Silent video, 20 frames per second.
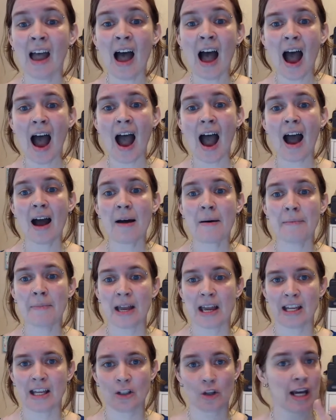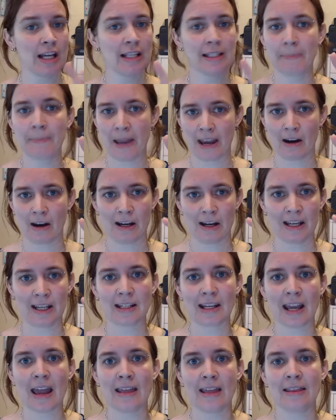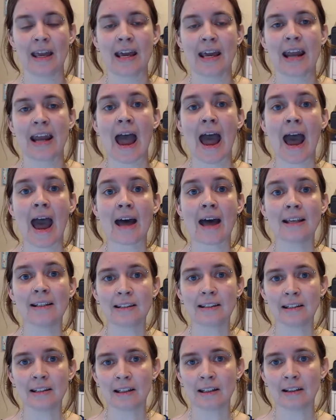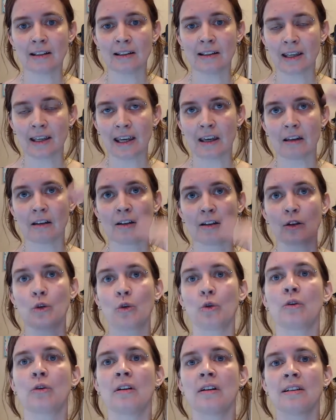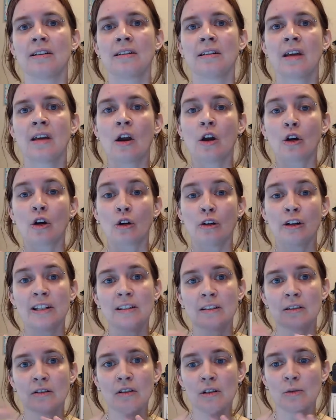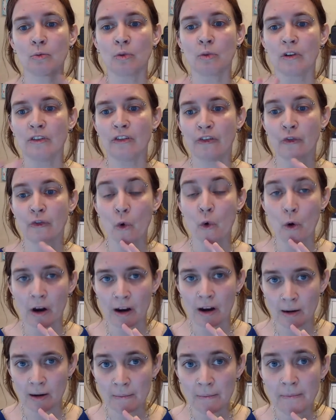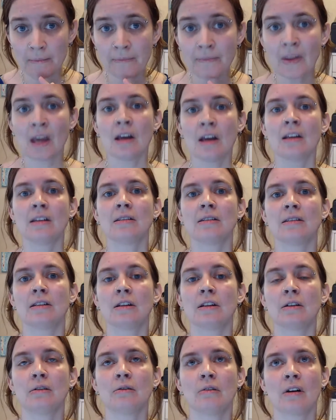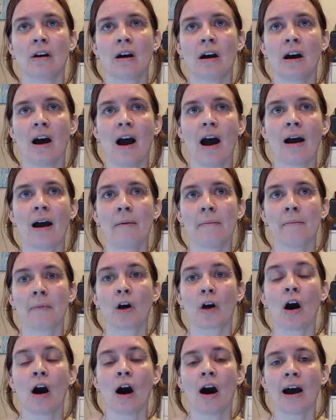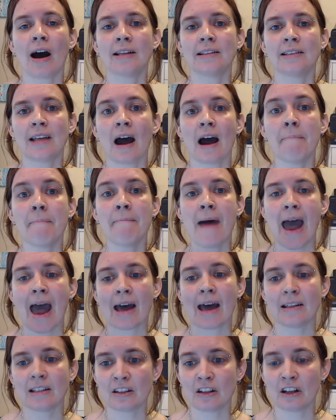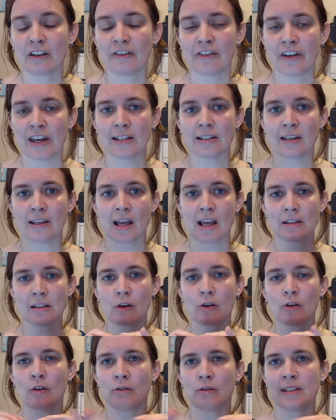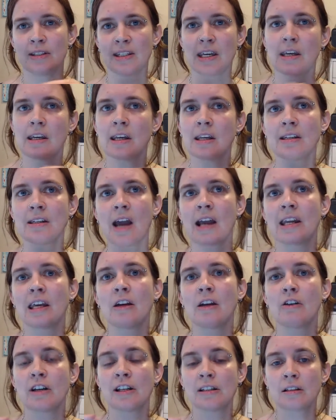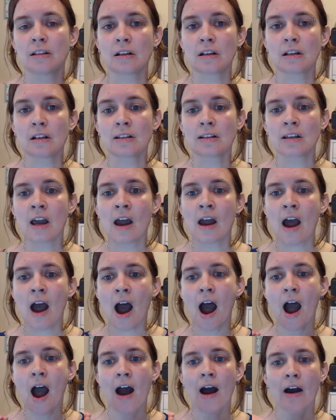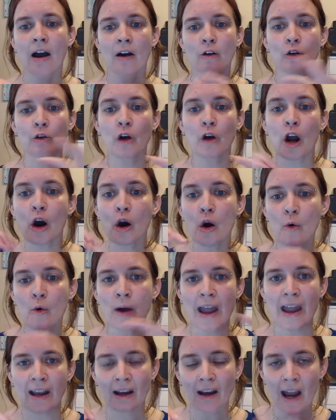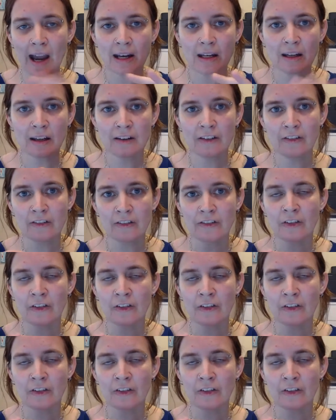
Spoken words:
and transparent. And then as the kiln cools, crystals will form to cause a matte surface. And so those teeny tiny crystals grow and kind of